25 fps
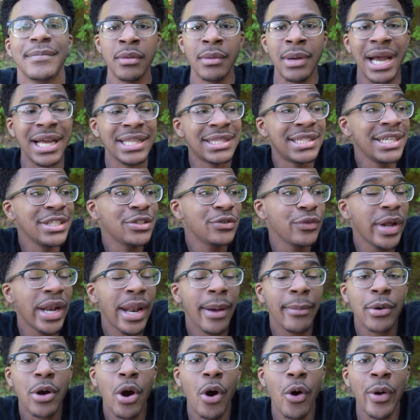At this rate
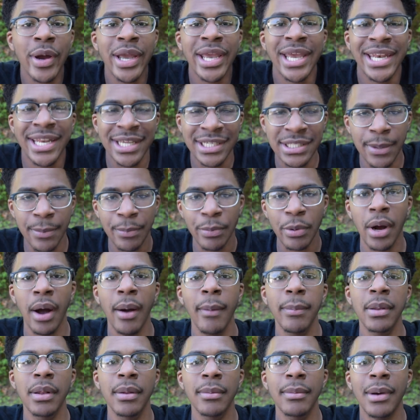I'm going, it is a
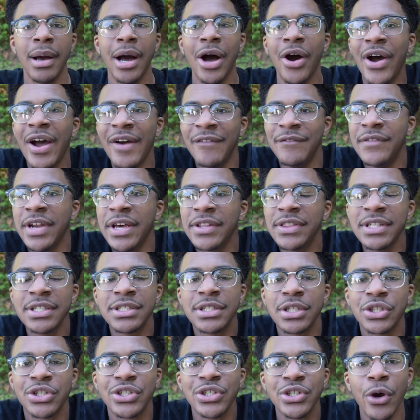problem. I'll have nothing
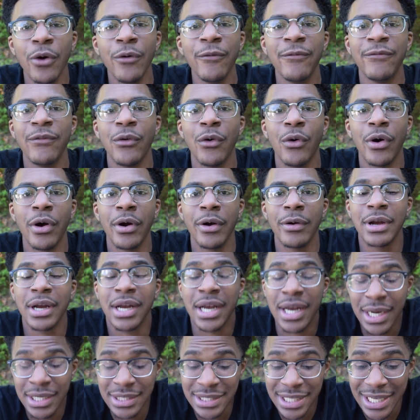to show for it,
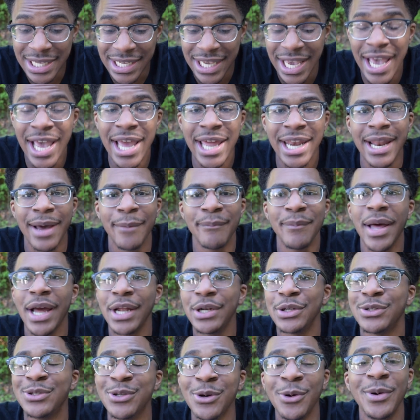because again, I'm
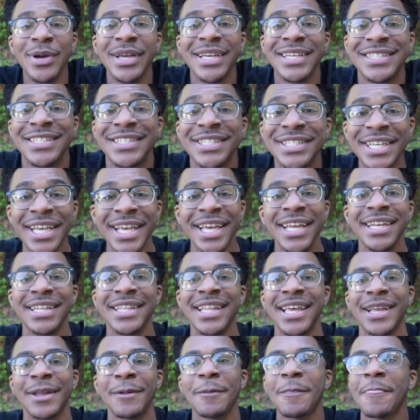not doing shit.
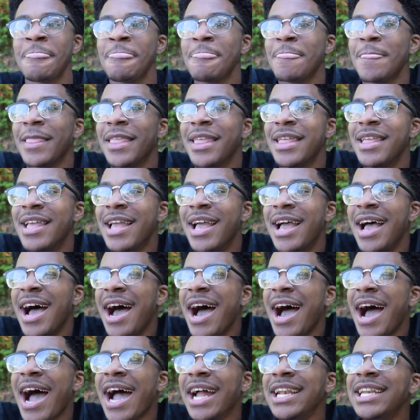Like,
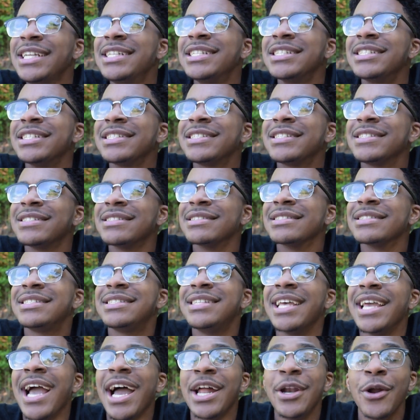I need to just
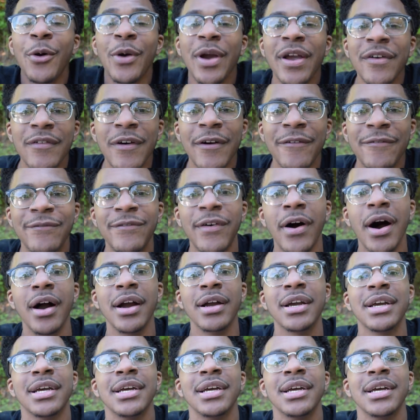say I don't give a fuck.